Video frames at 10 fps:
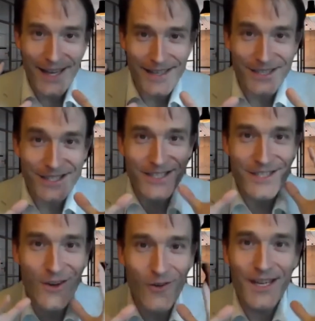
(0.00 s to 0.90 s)
There's
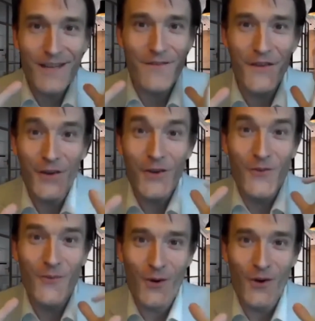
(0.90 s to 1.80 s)
only a few
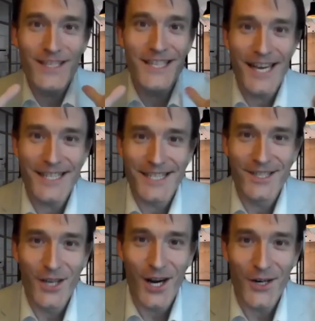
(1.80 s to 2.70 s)
more nights
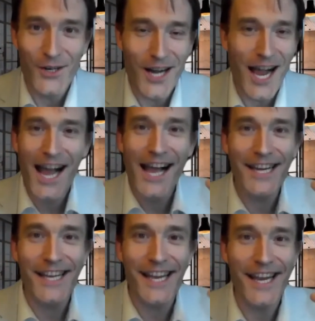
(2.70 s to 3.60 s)
to go
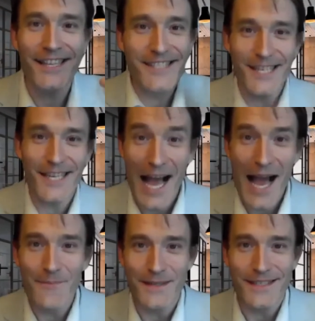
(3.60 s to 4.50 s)
and it's gonna
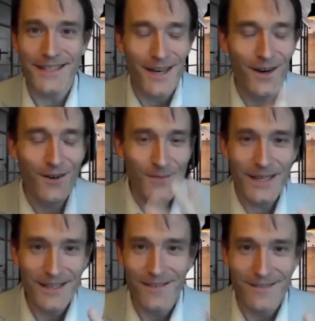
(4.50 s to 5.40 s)
happen. Oh
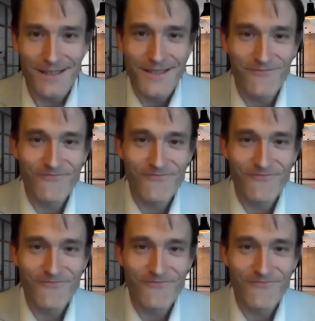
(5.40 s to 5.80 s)
my Lord.